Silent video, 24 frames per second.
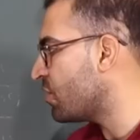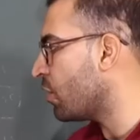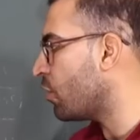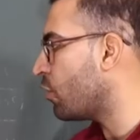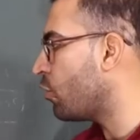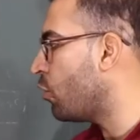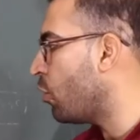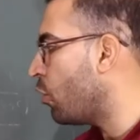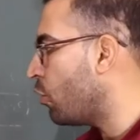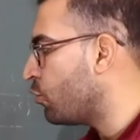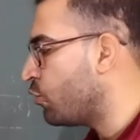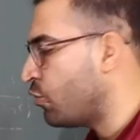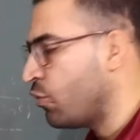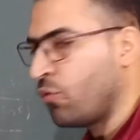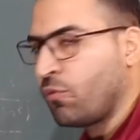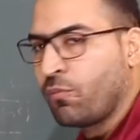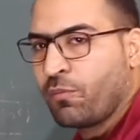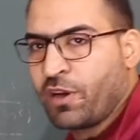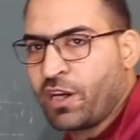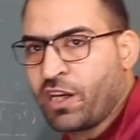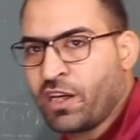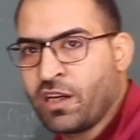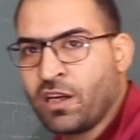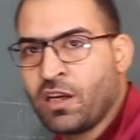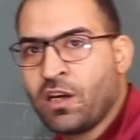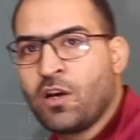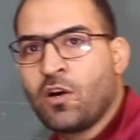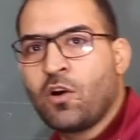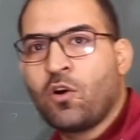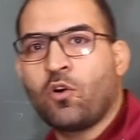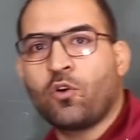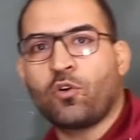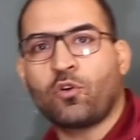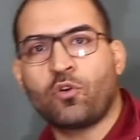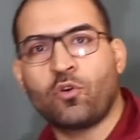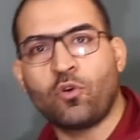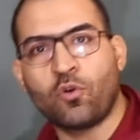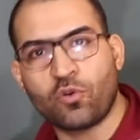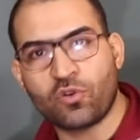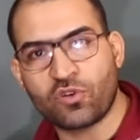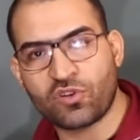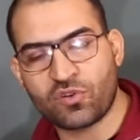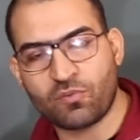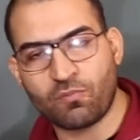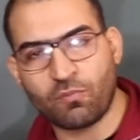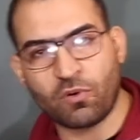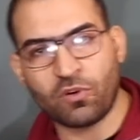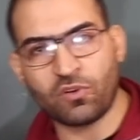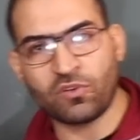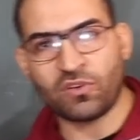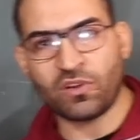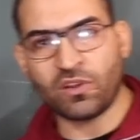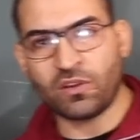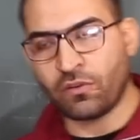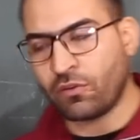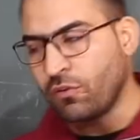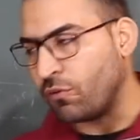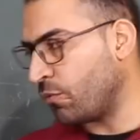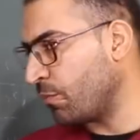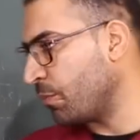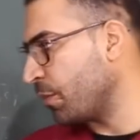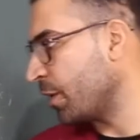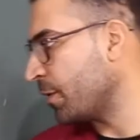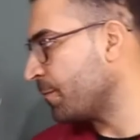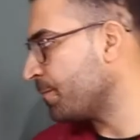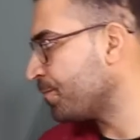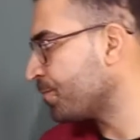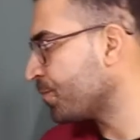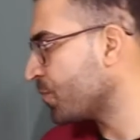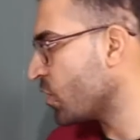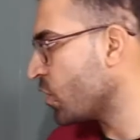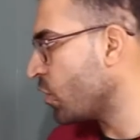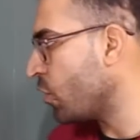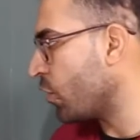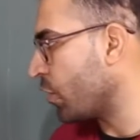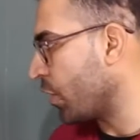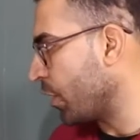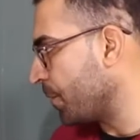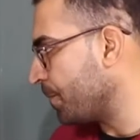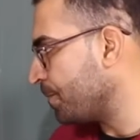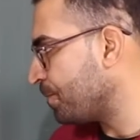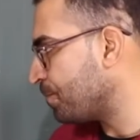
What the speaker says: codomain or corresponding domain. Okay.